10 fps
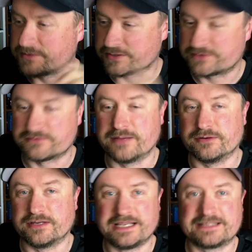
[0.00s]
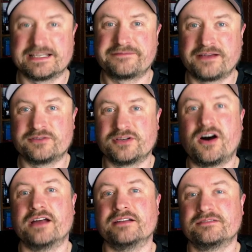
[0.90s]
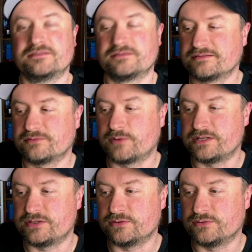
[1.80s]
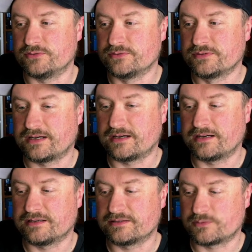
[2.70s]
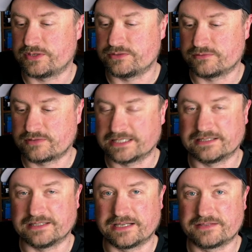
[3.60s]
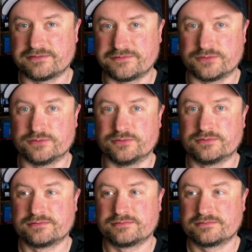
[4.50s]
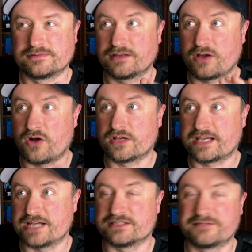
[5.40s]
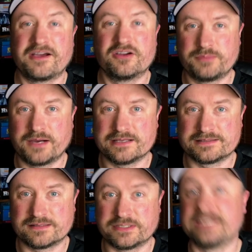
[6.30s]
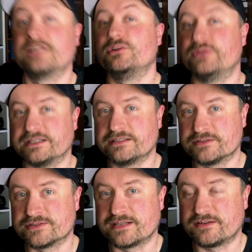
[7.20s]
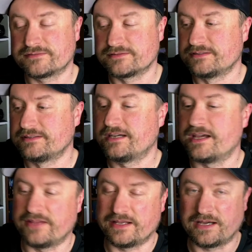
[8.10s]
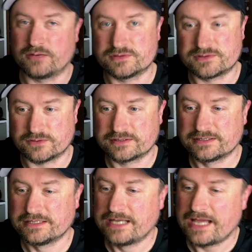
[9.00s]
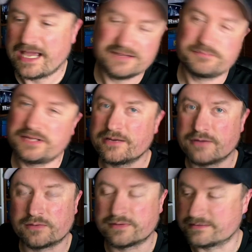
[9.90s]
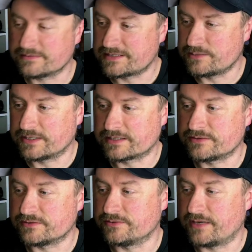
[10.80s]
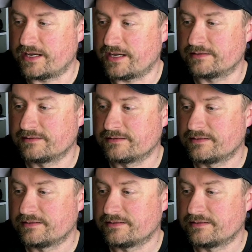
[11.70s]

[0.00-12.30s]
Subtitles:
just remember, hit that found on when you click the link to view all caches found by somebody, including yourself, and then that will sort. And play around with it, see what it can do. And